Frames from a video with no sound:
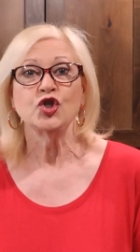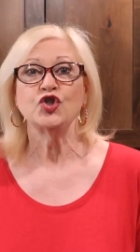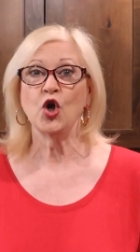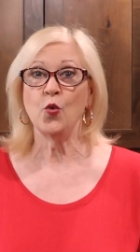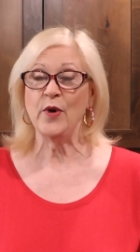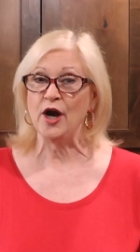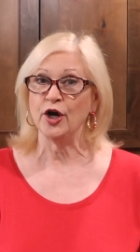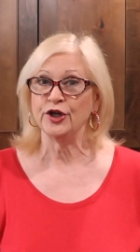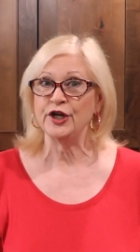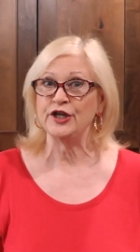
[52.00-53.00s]
So we
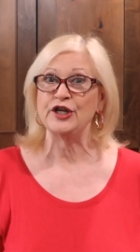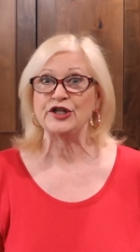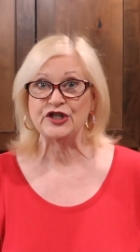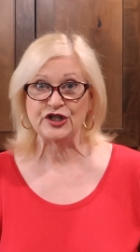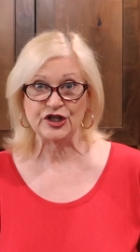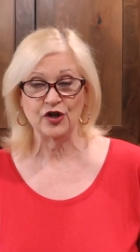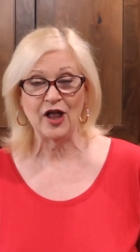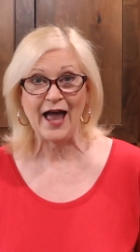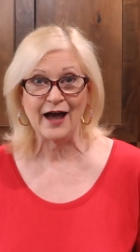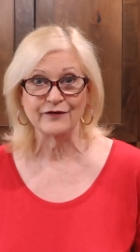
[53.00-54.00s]
are going to still
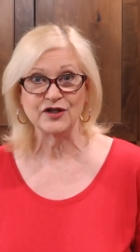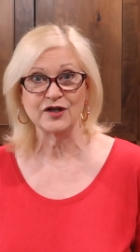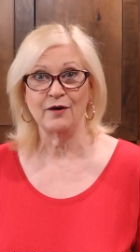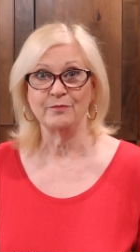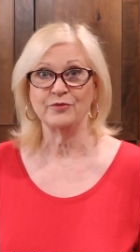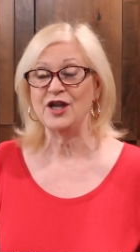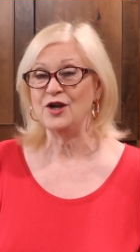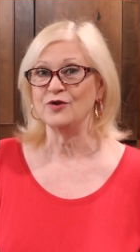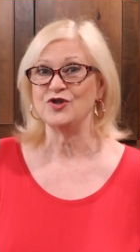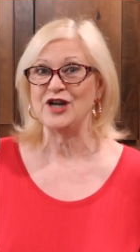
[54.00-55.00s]
have some
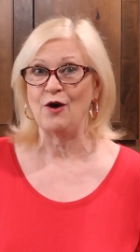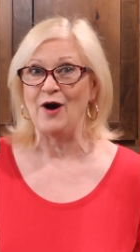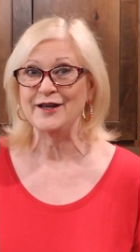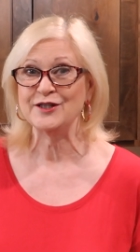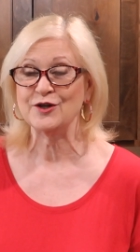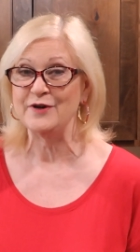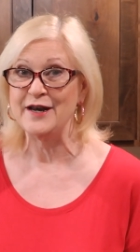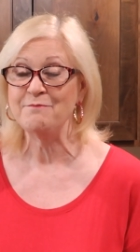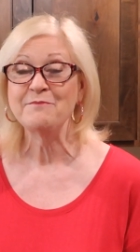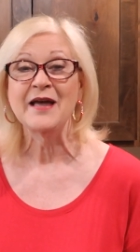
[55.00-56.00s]
keto chow ice
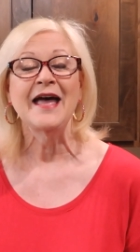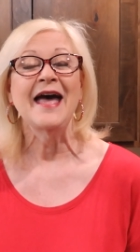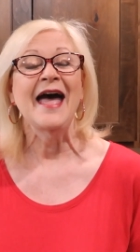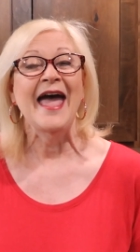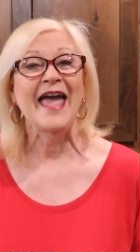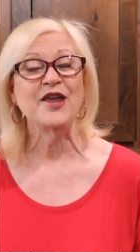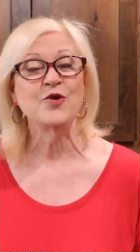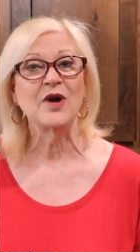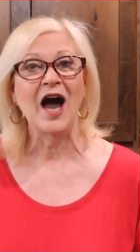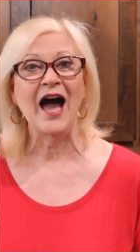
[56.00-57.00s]
cream. Hey,
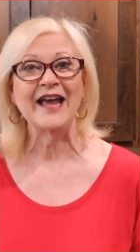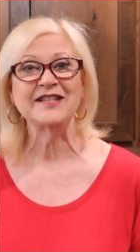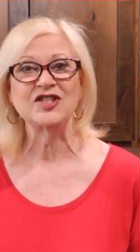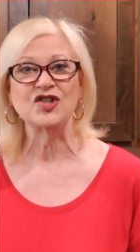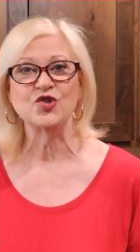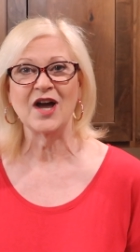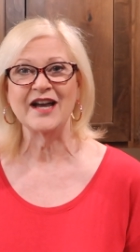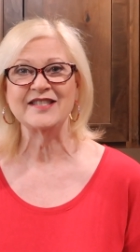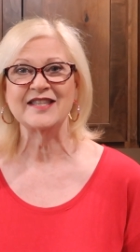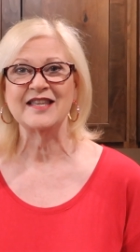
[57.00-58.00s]
you guys, did you
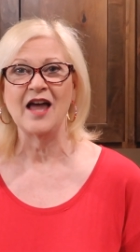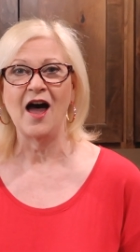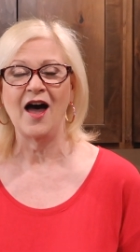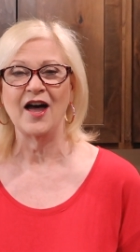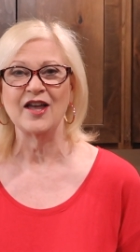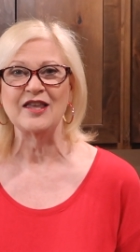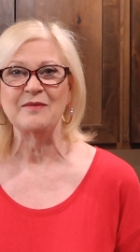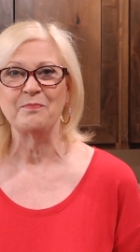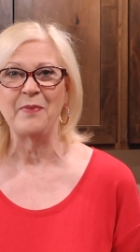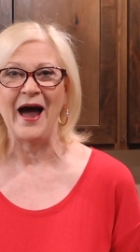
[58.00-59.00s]
guys uh,
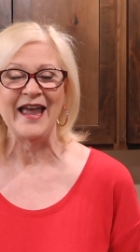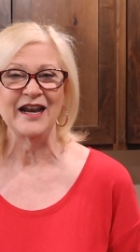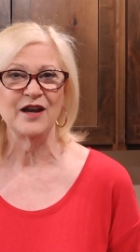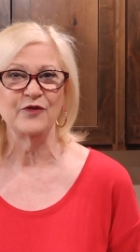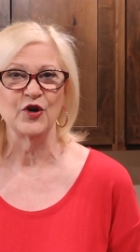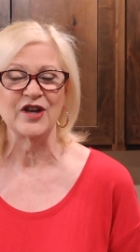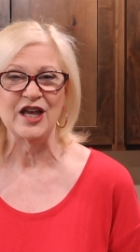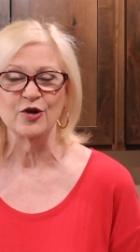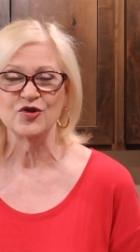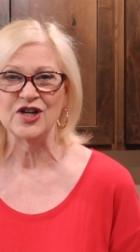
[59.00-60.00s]
buy any of your
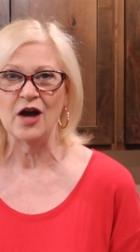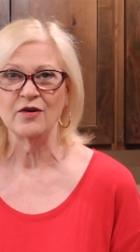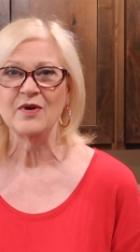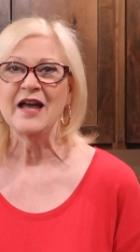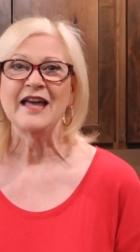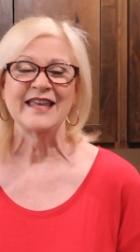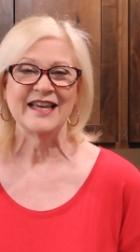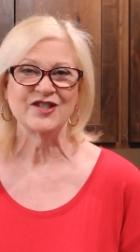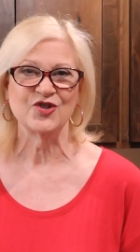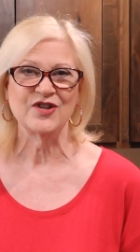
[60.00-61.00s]
keto chow
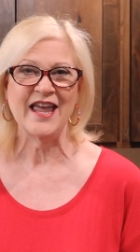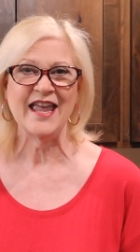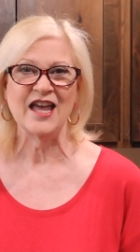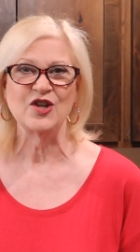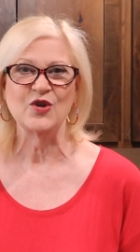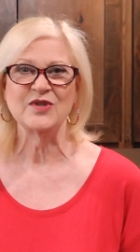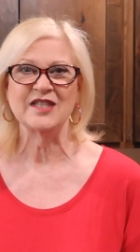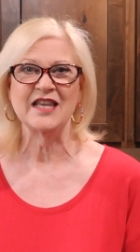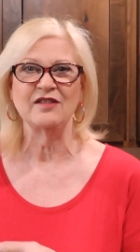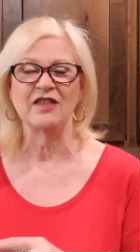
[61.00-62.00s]
yesterday and use
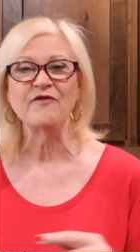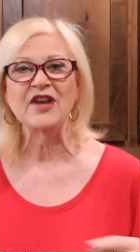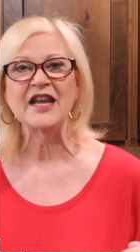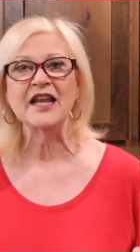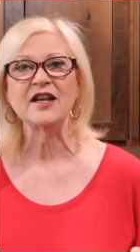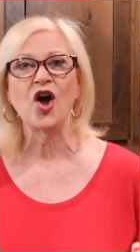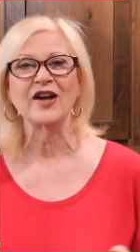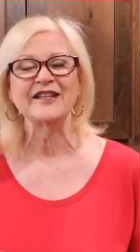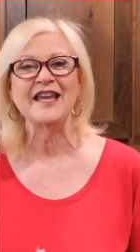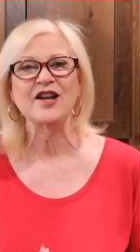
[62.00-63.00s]
the Loving It
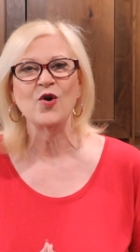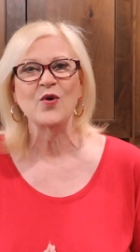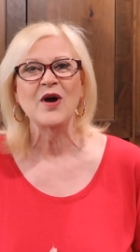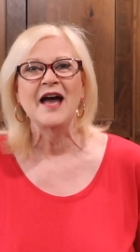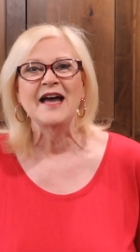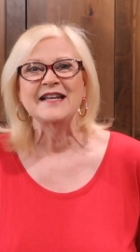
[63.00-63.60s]
on Keto